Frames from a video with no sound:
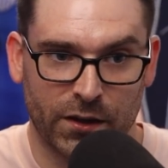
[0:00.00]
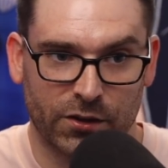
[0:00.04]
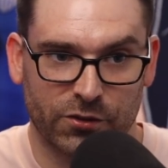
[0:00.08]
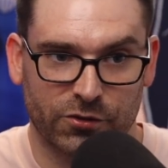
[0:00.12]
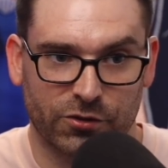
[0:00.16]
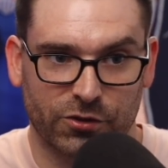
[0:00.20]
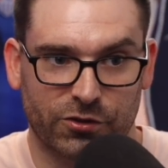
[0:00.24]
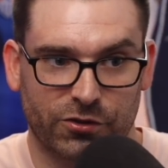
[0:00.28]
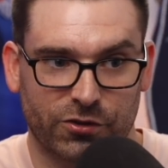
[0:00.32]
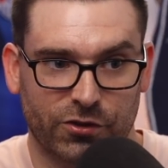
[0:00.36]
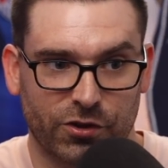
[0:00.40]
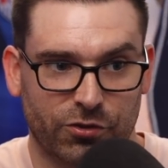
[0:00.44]

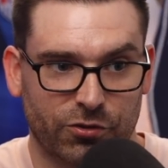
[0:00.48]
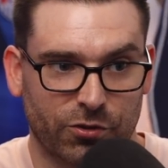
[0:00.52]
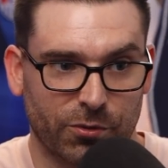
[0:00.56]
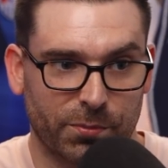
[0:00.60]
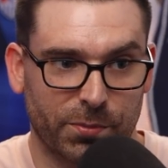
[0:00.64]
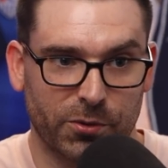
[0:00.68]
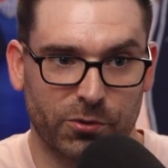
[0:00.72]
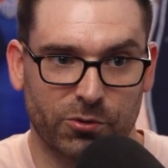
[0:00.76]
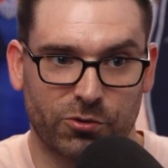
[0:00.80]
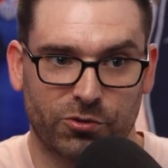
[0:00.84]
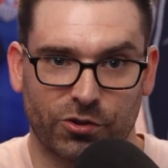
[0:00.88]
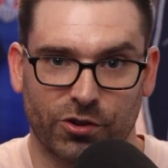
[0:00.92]
just
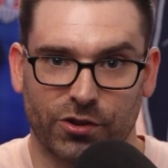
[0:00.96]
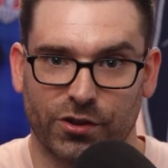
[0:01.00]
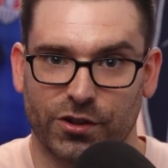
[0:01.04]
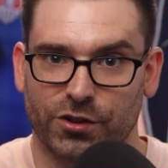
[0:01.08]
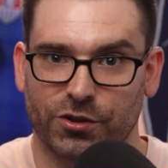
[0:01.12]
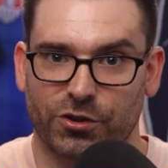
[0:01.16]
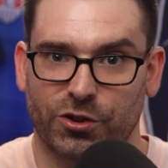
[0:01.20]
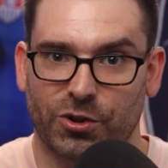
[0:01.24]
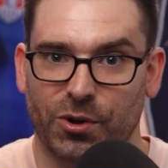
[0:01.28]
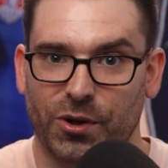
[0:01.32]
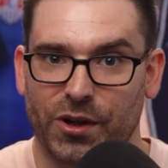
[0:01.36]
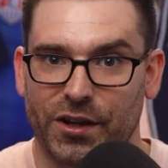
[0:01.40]
distribution
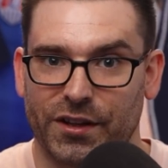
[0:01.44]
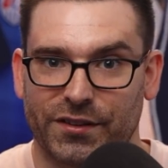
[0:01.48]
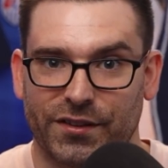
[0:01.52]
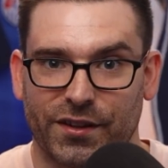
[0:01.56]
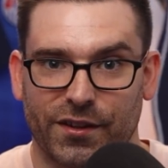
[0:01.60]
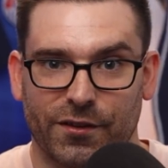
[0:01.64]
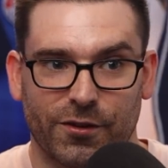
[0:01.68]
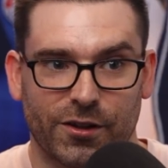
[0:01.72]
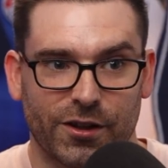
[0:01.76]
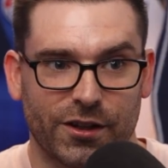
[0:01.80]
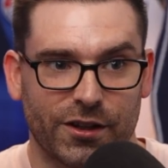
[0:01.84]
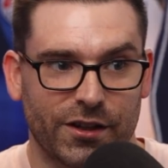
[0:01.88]
and
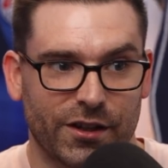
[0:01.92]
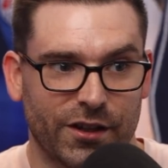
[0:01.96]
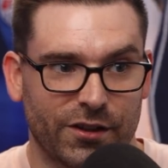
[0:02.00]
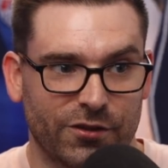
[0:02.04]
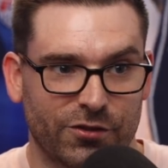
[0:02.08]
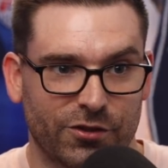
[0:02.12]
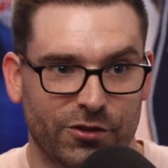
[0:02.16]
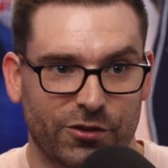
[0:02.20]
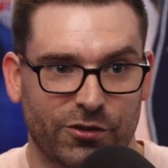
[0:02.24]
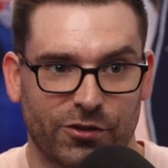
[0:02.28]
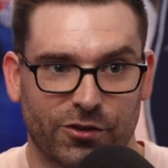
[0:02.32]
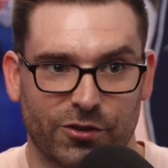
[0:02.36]
creativity and
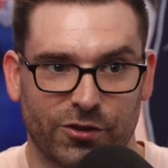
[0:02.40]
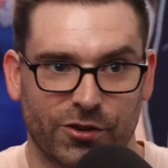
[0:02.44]
just,